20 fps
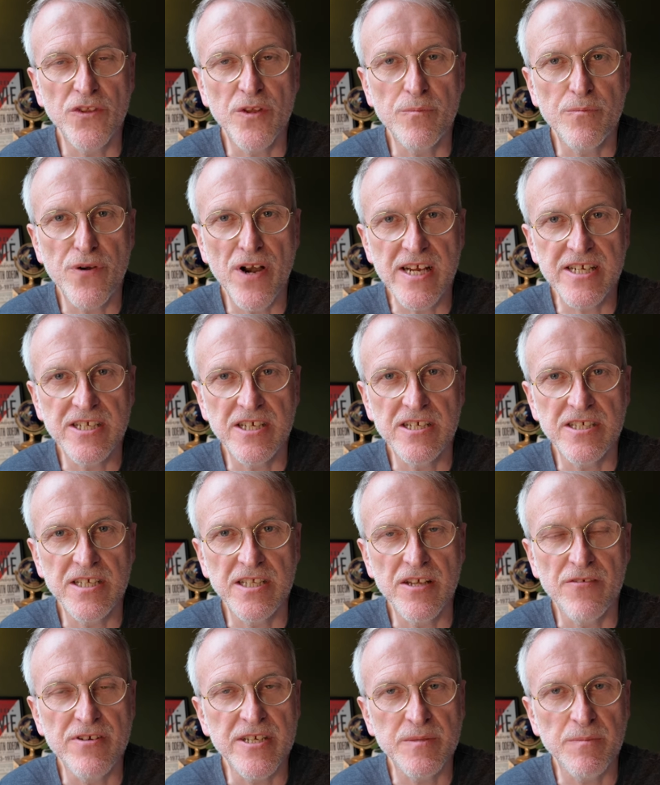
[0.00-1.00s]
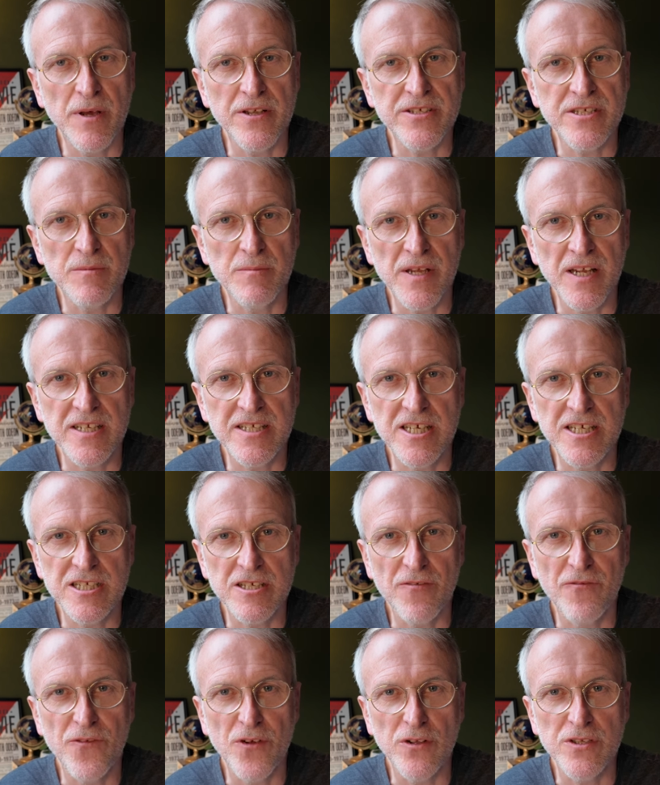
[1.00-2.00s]
the pressures and the responsibilities
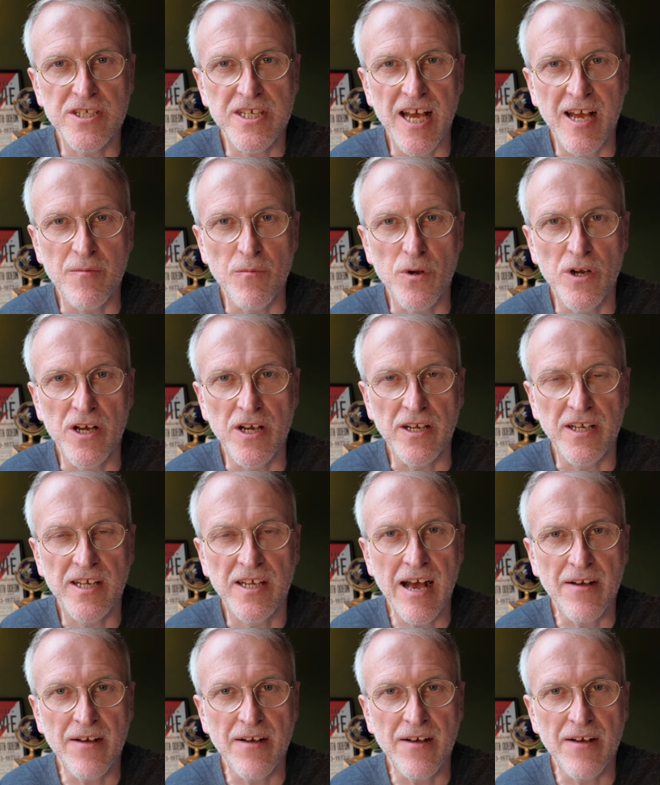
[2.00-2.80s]
of full time work.